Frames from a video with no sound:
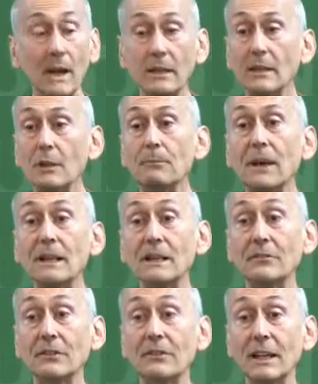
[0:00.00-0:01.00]
the
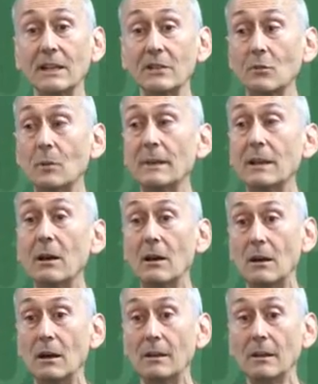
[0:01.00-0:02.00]
competitive advantage will be
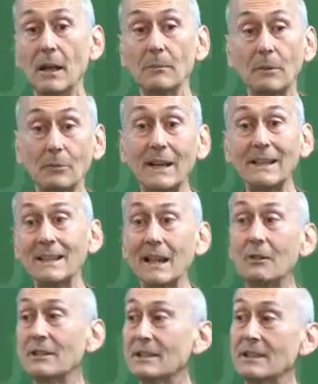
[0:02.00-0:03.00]
gone. But right
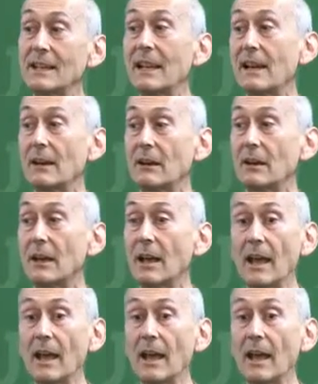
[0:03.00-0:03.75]
now it's there.